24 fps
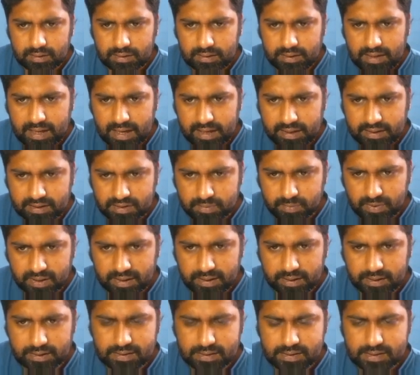tan x by
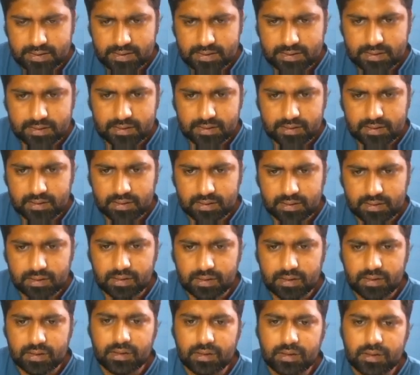x.
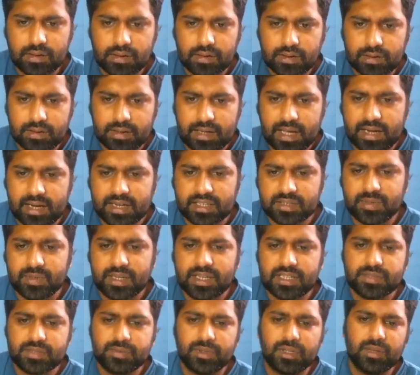Tan x by
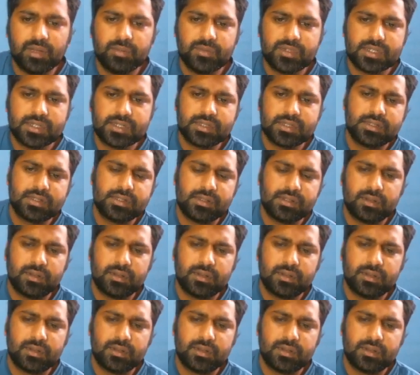x becomes